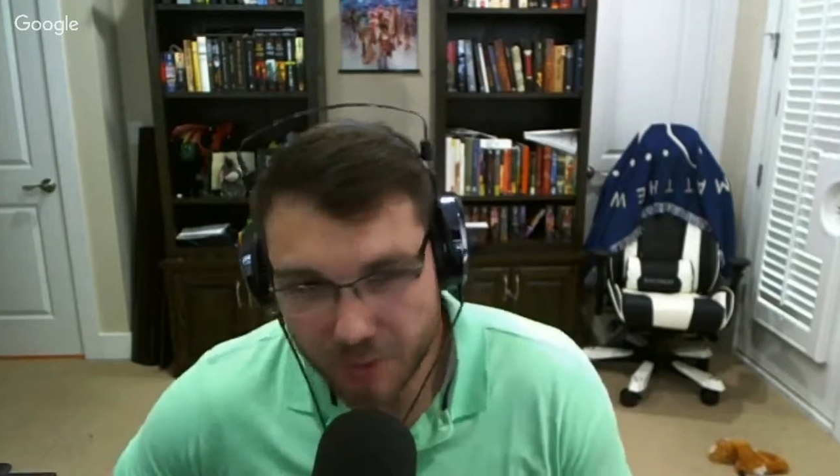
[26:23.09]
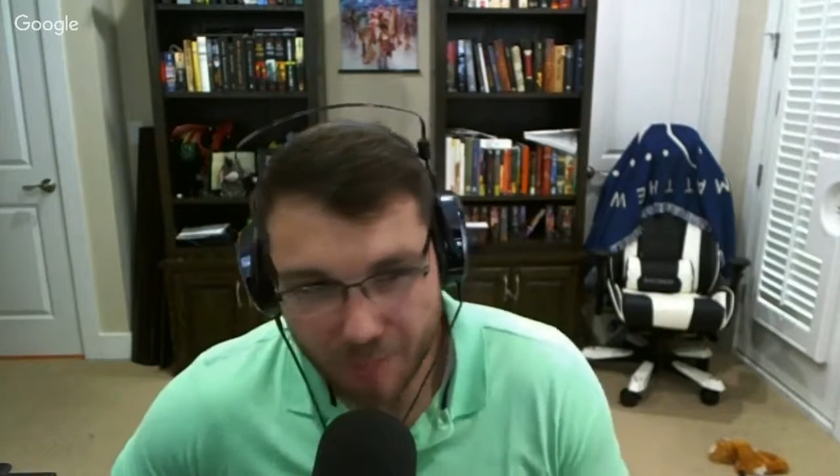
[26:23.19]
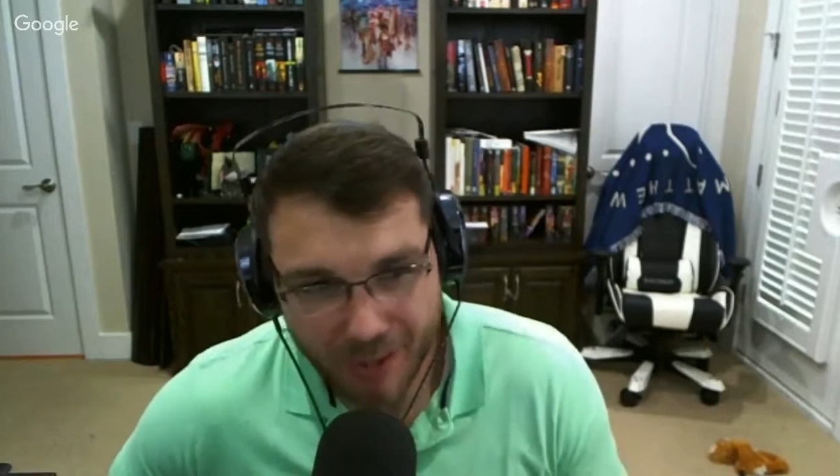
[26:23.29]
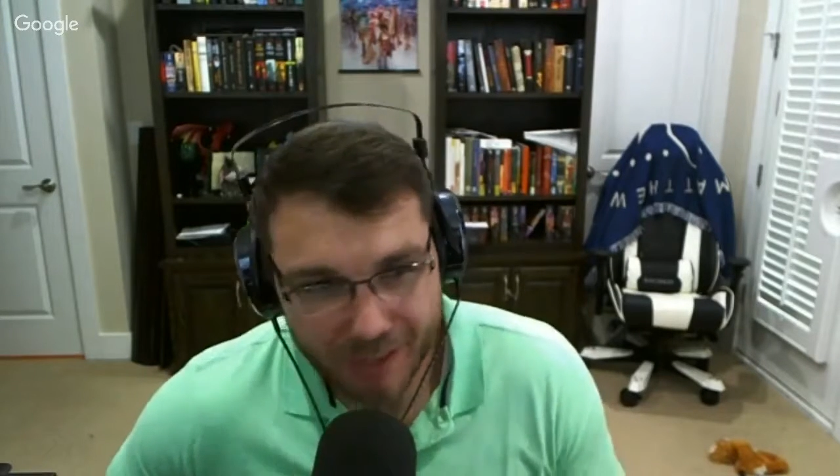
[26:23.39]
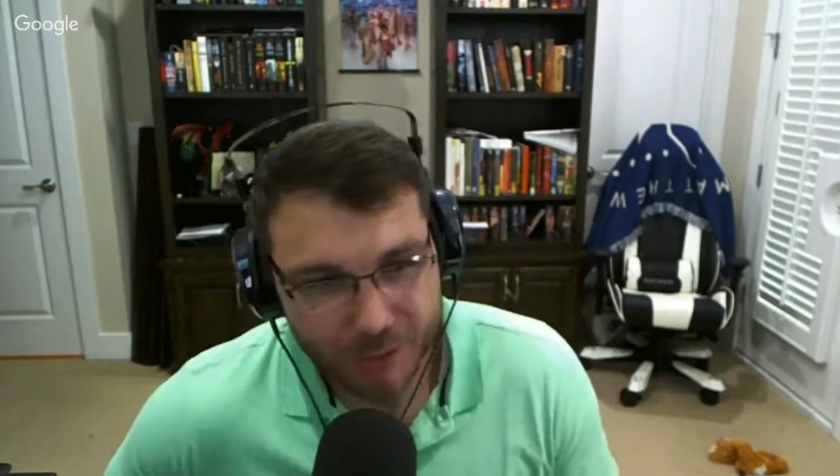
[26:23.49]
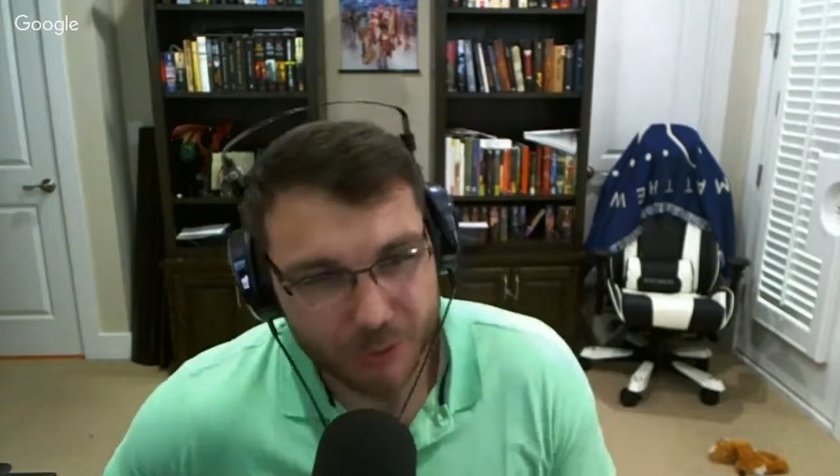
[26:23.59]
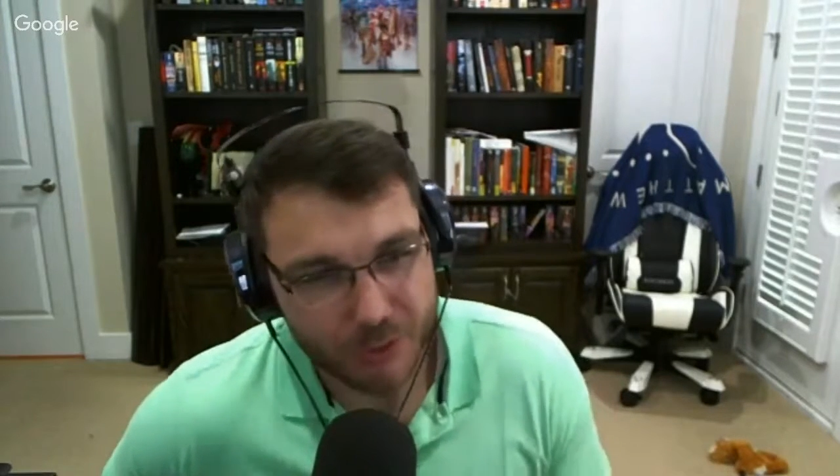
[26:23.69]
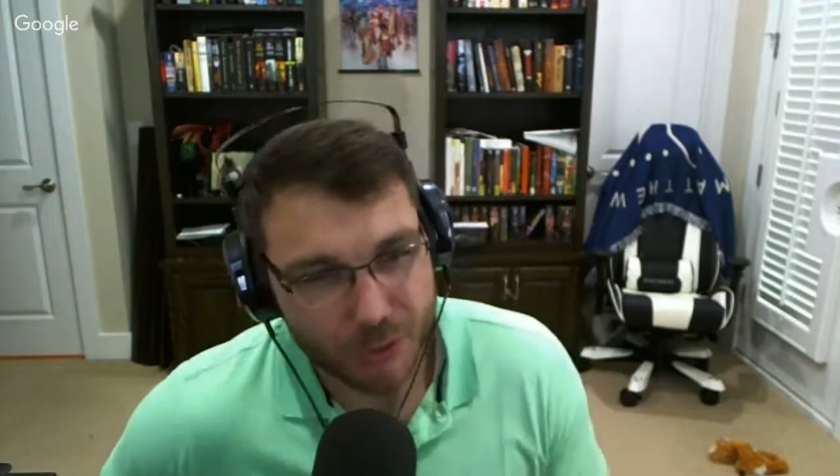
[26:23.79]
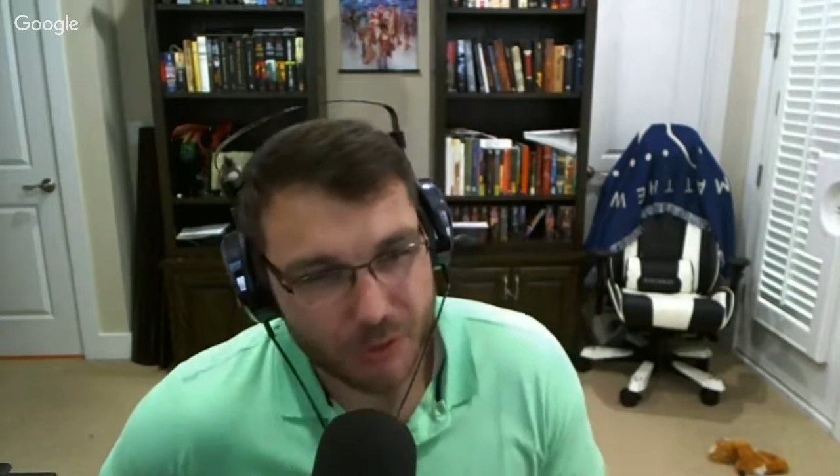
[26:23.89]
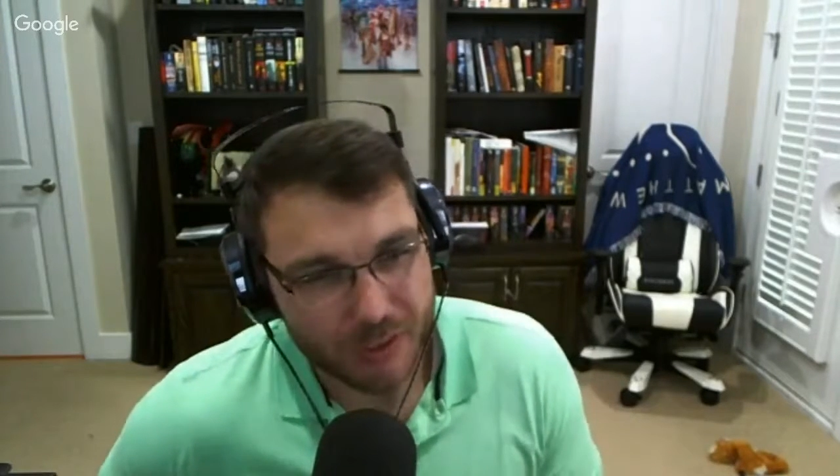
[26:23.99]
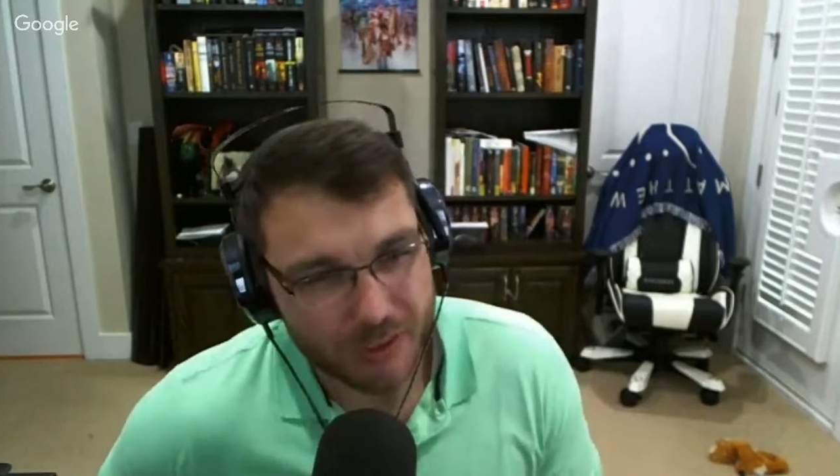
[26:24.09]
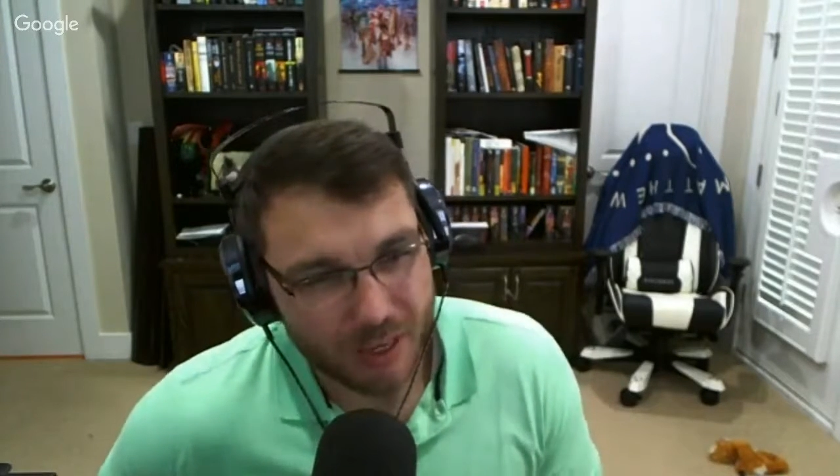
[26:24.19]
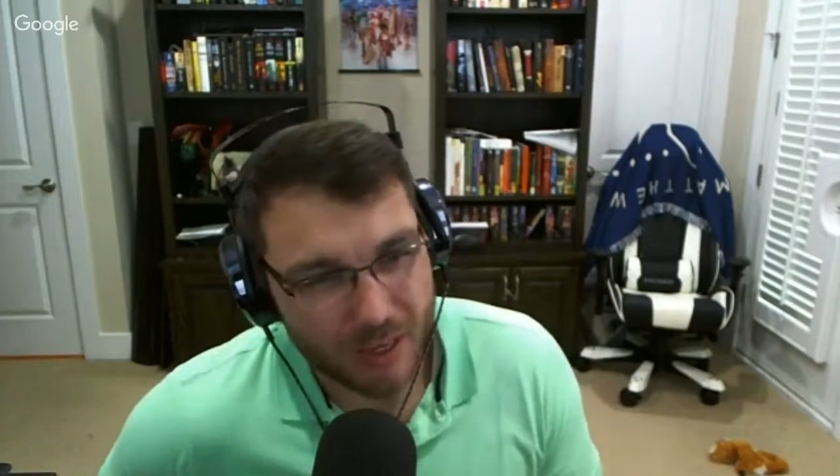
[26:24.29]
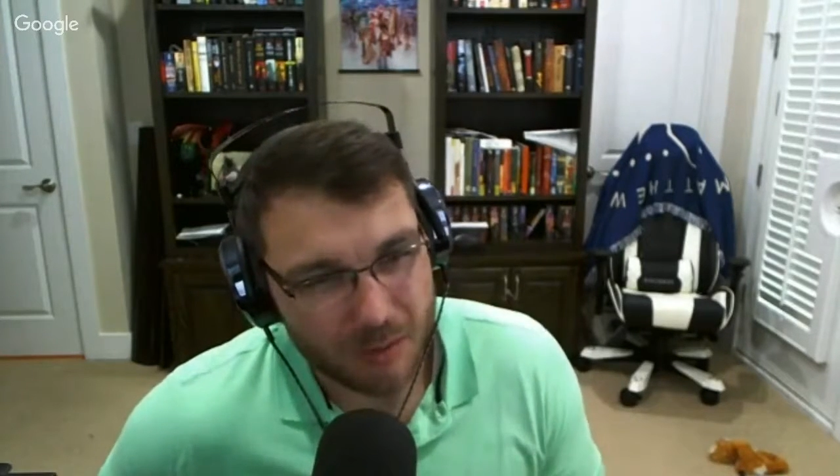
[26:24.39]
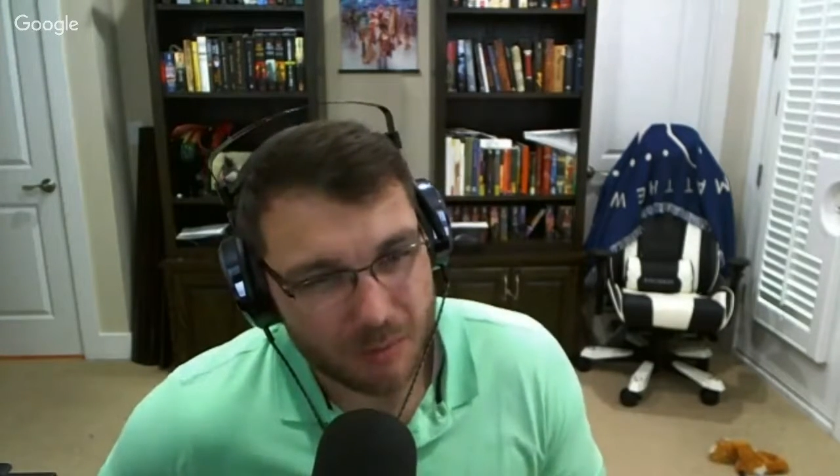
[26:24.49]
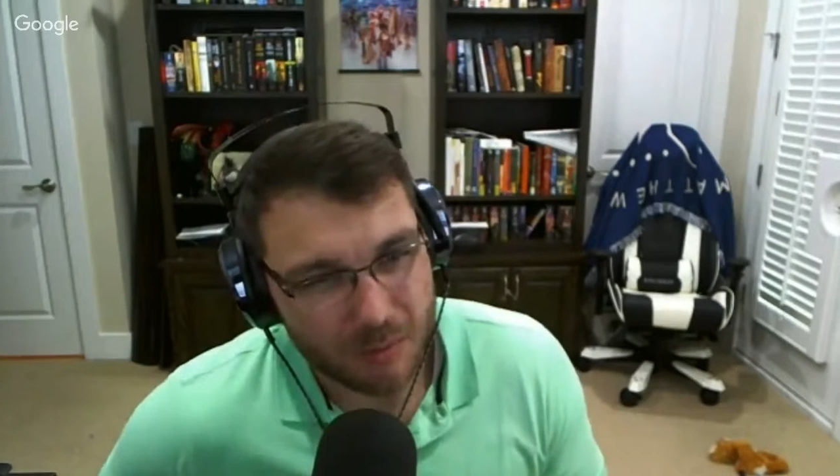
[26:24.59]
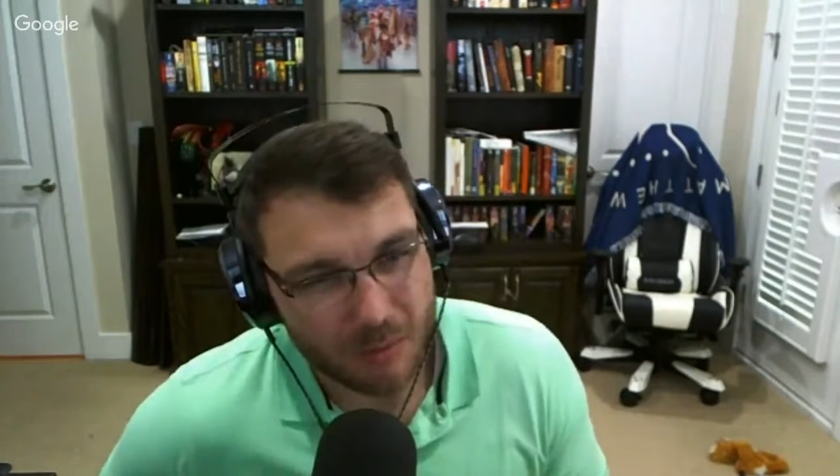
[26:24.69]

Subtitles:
back to enjoying this game,